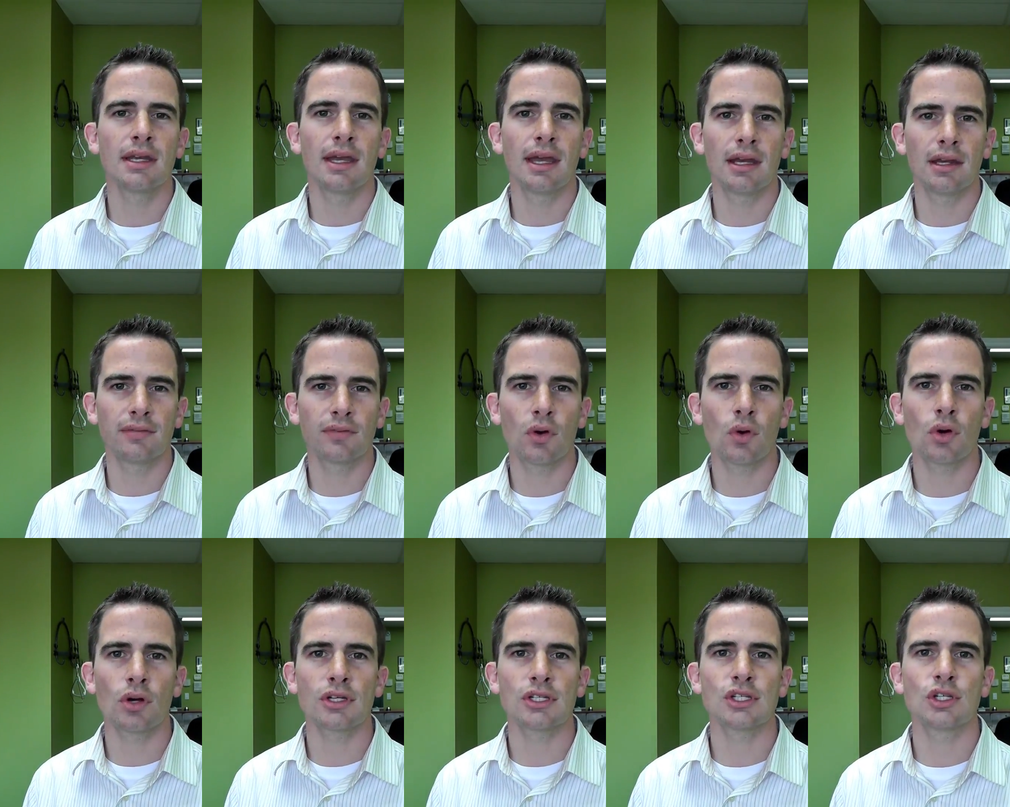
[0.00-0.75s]
and of
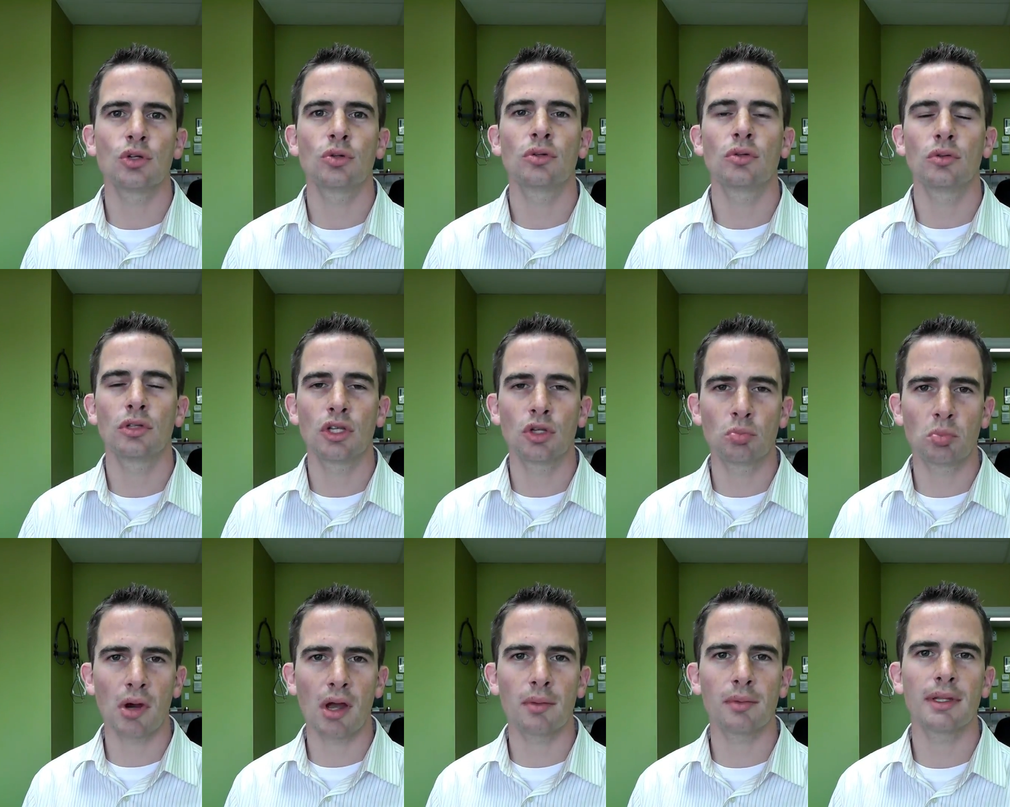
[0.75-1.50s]
course
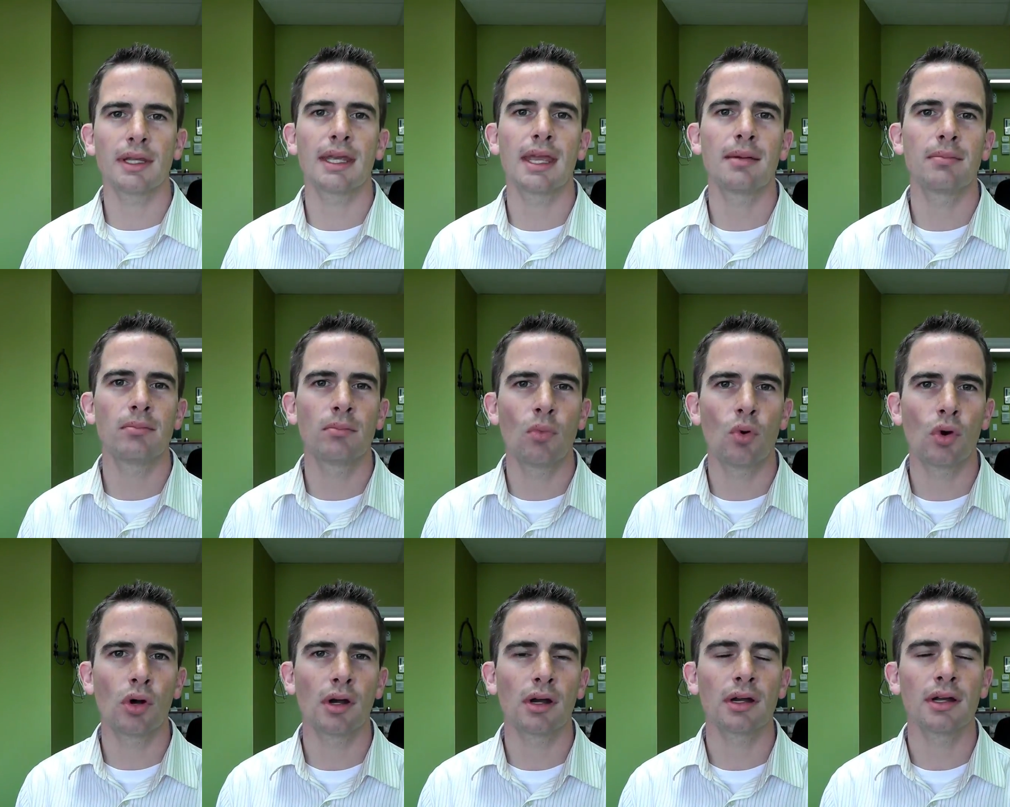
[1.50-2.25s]
you'd probably get
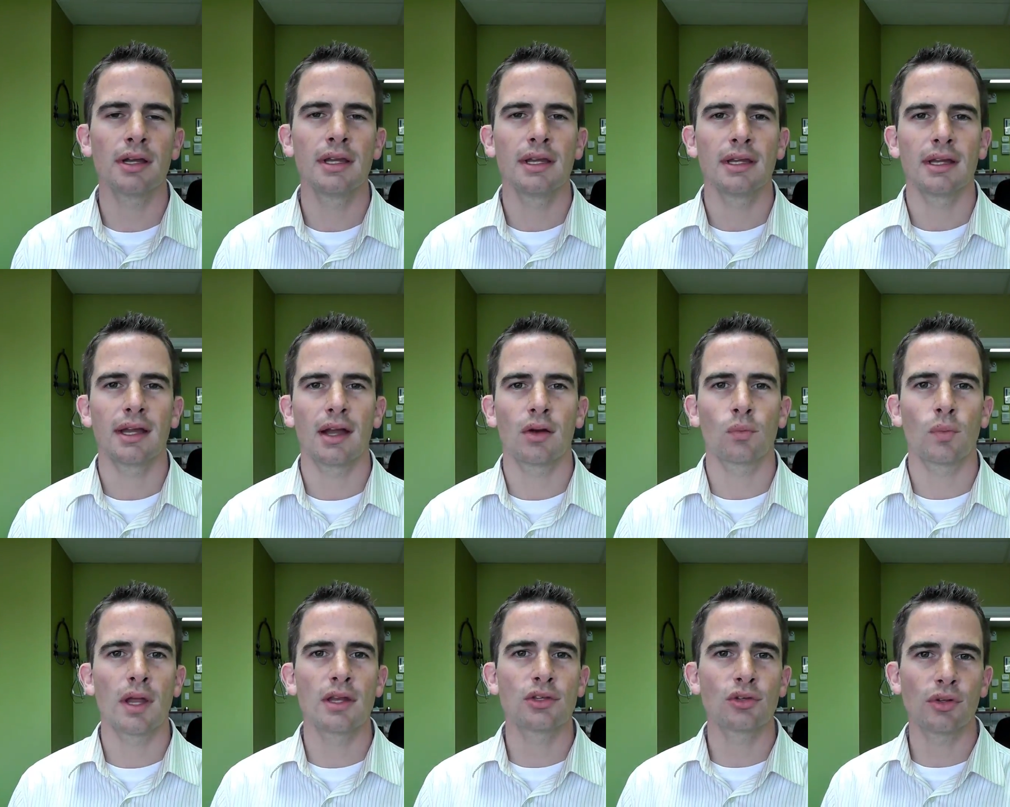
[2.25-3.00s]
more
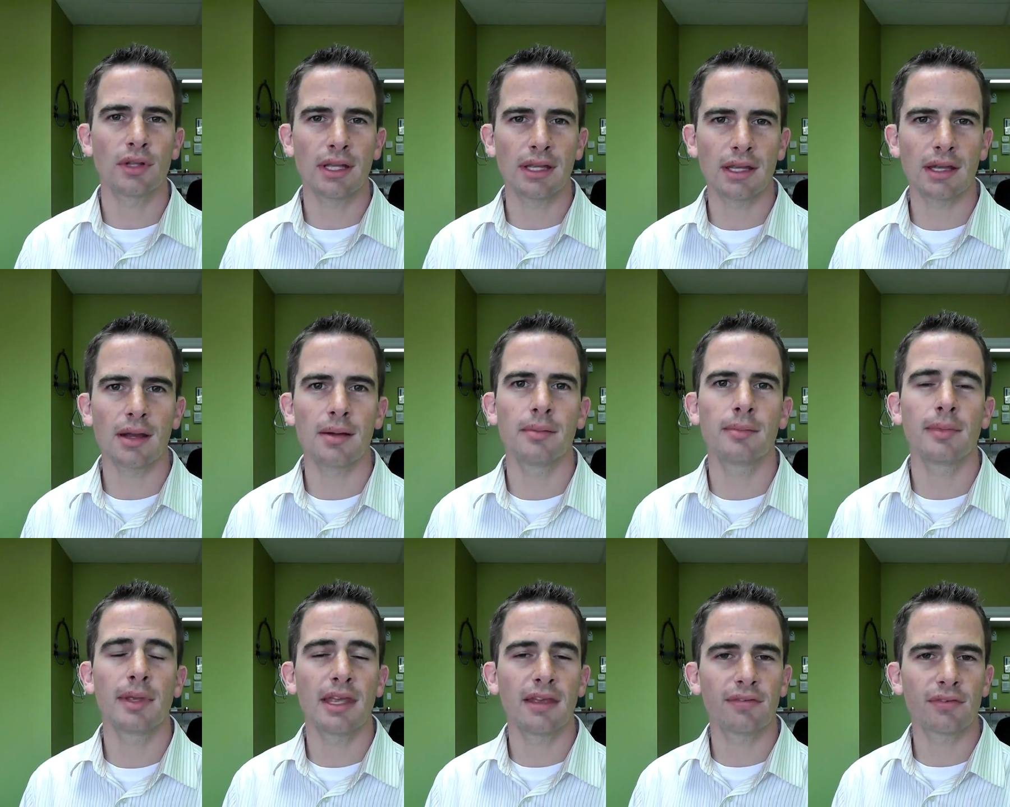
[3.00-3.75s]
rental
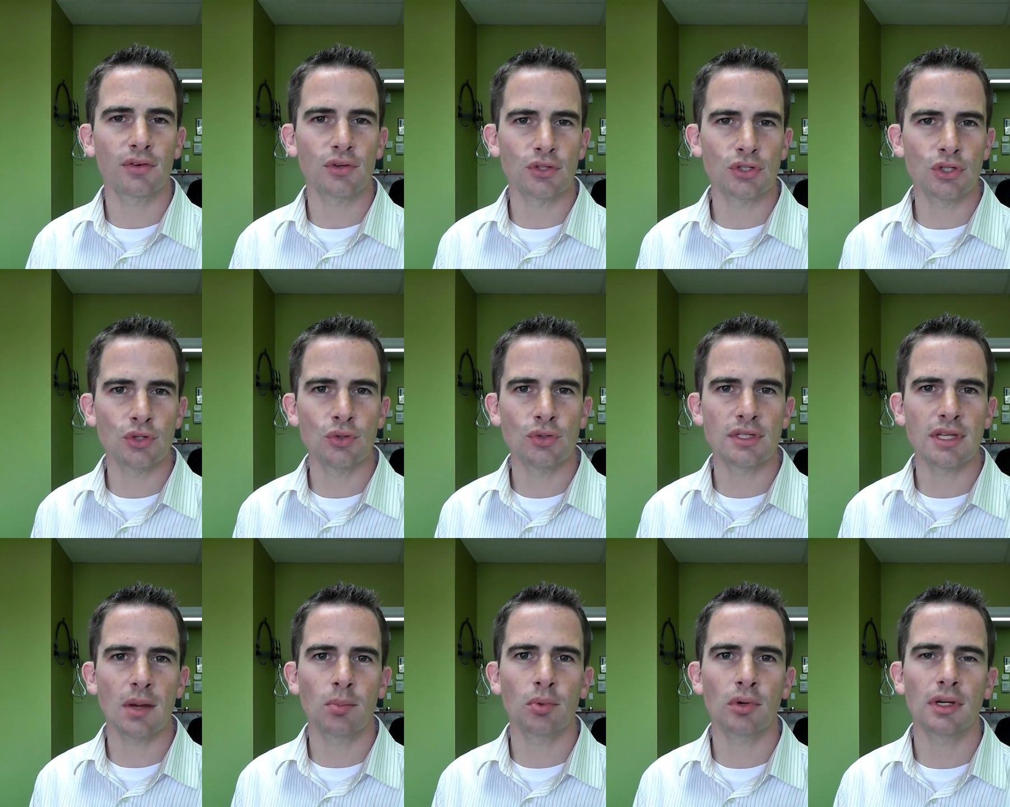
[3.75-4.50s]
income if there's two
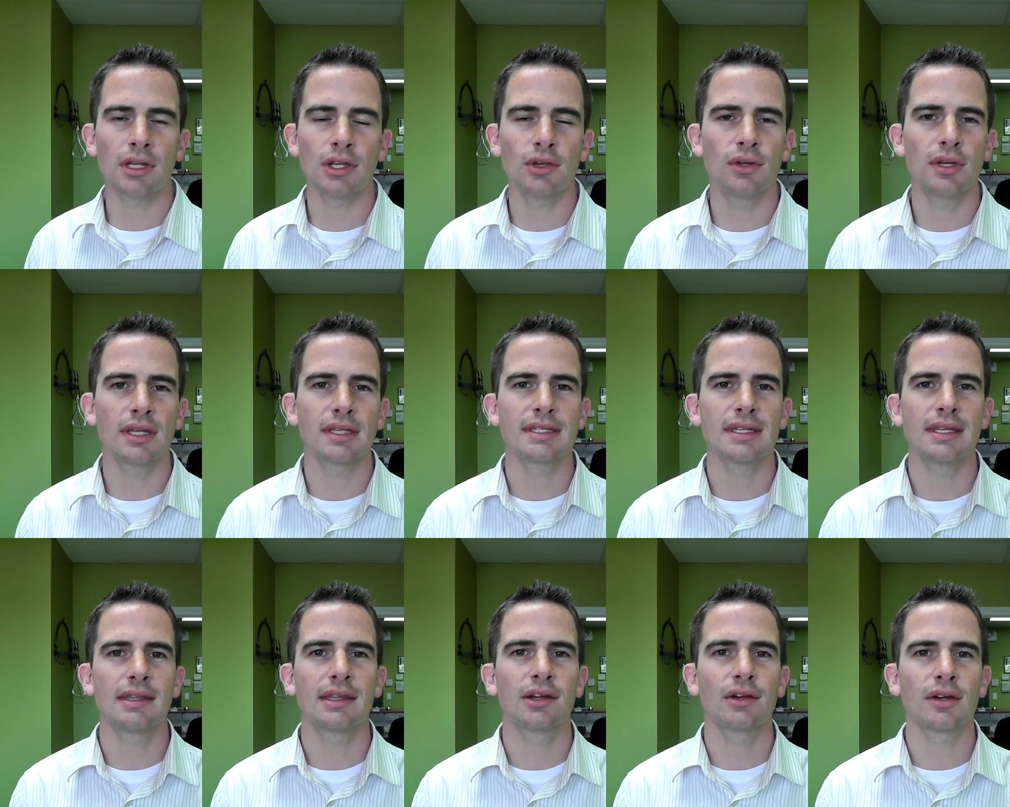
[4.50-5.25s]
separate
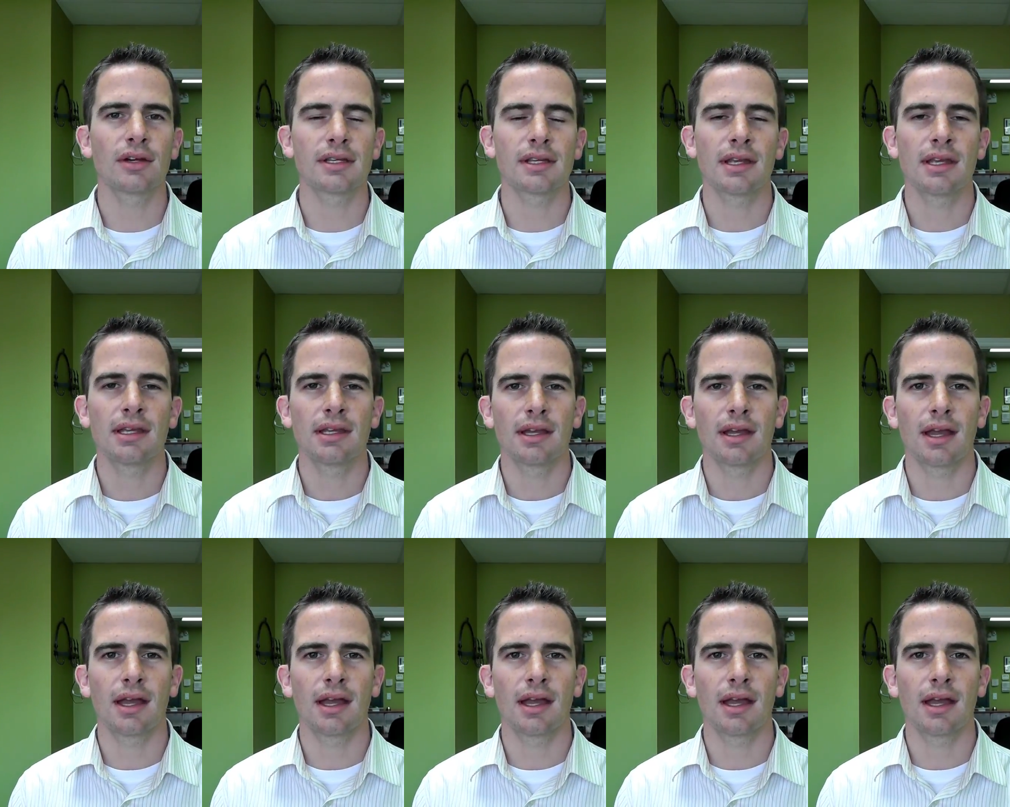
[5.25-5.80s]
units in there